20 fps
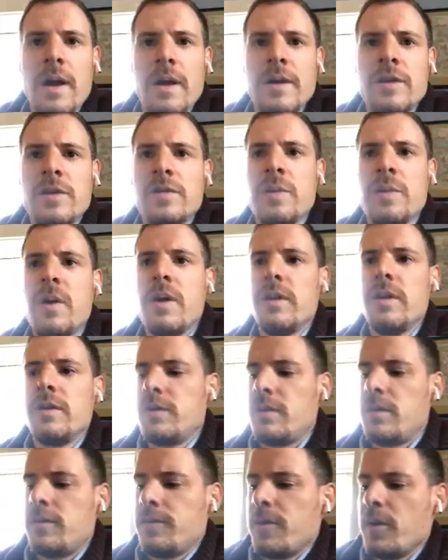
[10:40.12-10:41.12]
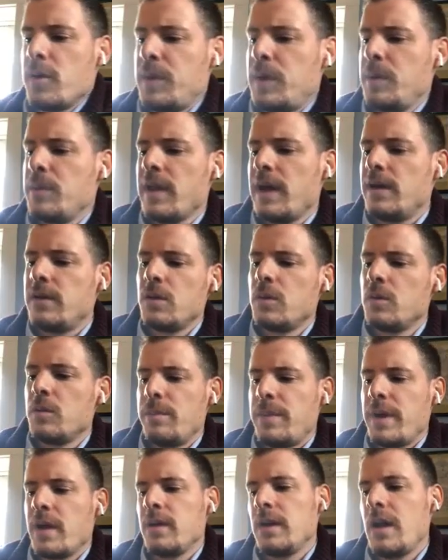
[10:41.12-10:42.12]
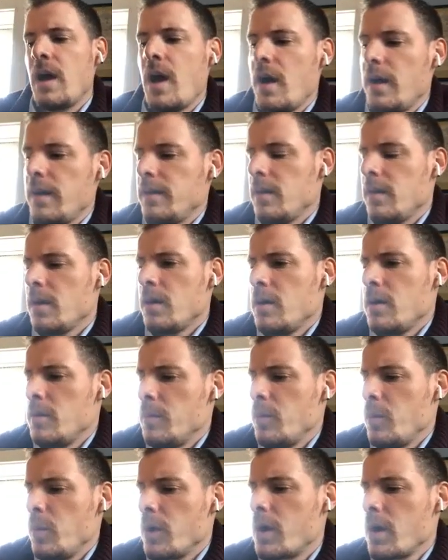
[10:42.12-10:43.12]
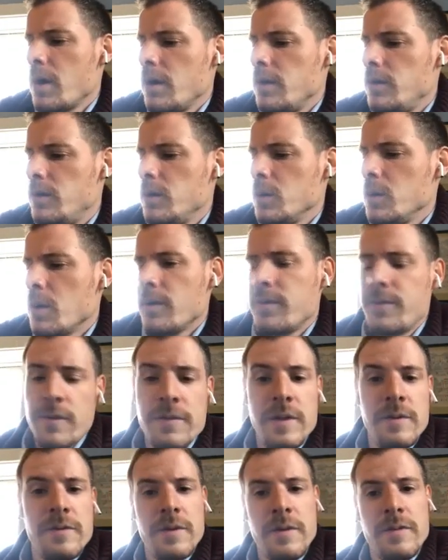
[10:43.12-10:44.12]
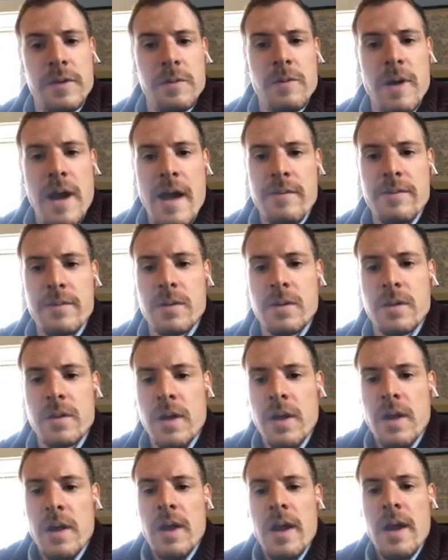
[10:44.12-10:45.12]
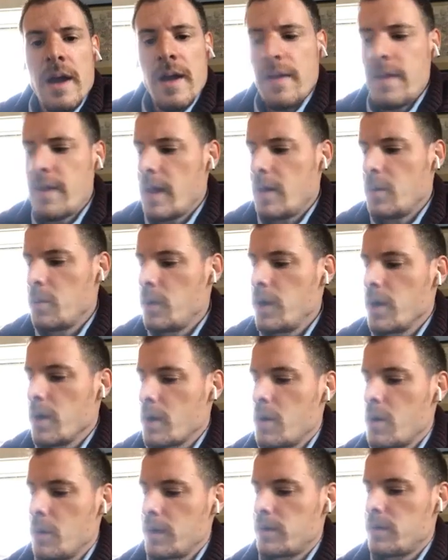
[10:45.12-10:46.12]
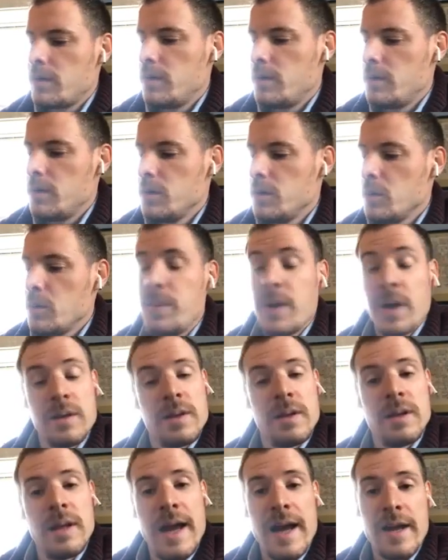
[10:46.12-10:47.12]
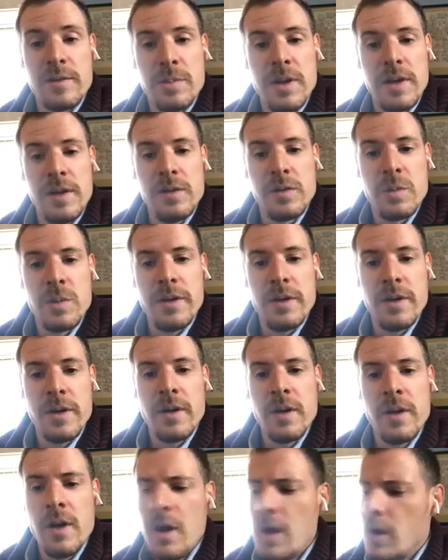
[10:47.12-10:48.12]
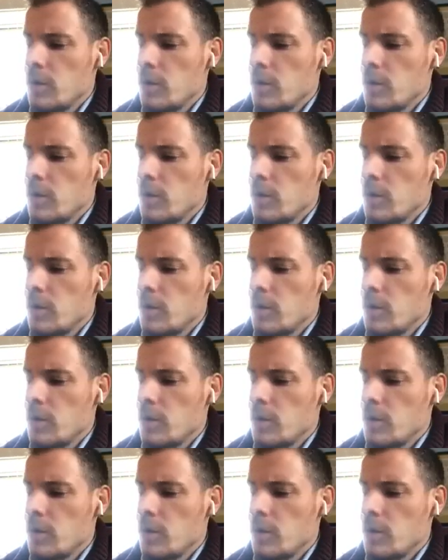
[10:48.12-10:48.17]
I just wanted, for people that don't bet a lot, we're going to do a 50-50 raffle, and then we are going to pick the last place winner.